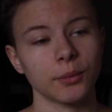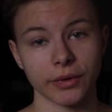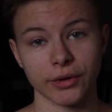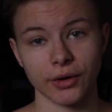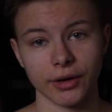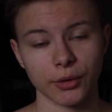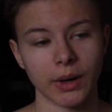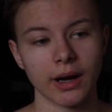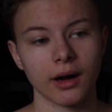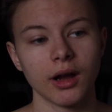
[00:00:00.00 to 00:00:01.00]
with your
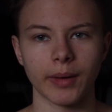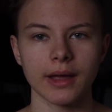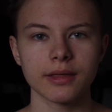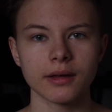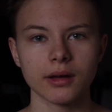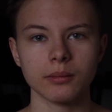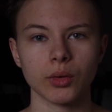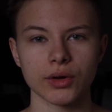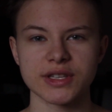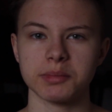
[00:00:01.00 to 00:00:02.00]
underwear, buy the
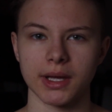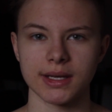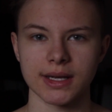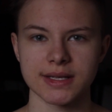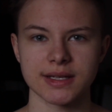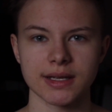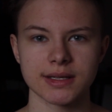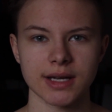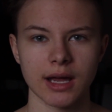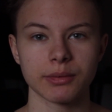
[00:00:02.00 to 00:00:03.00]
more
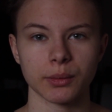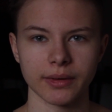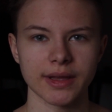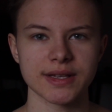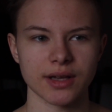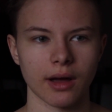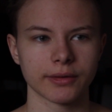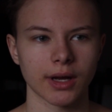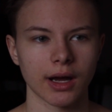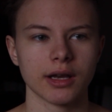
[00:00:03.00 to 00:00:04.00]
spandexy type, the really
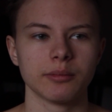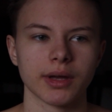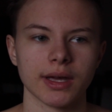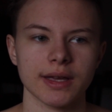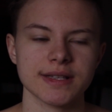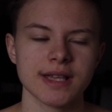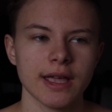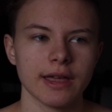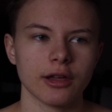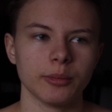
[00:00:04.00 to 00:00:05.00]
soft kind, because
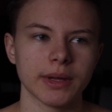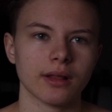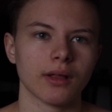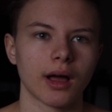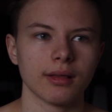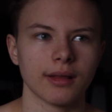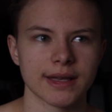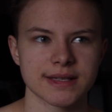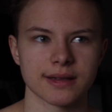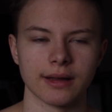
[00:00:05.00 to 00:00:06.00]
it'll be a lot
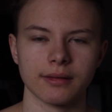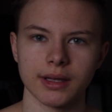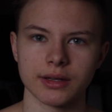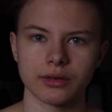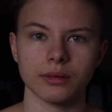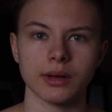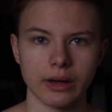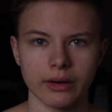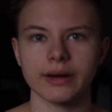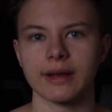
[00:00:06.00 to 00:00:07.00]
less likely to
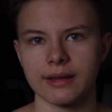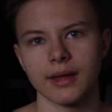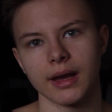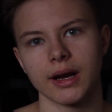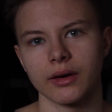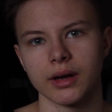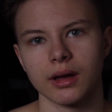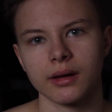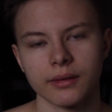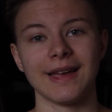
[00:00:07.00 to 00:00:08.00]
irritate that
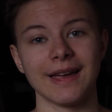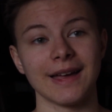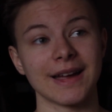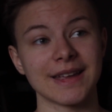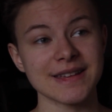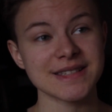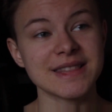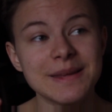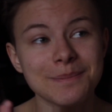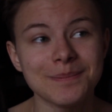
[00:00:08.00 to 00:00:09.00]
area. I guess
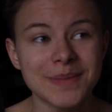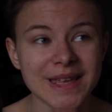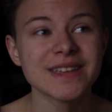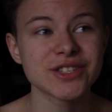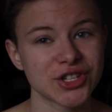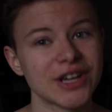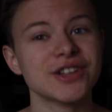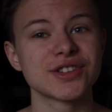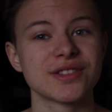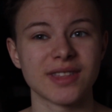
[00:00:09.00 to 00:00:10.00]
the biggest
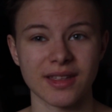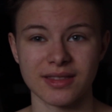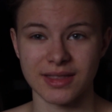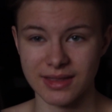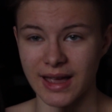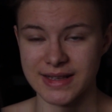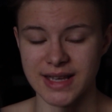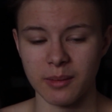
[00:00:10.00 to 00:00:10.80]
change that has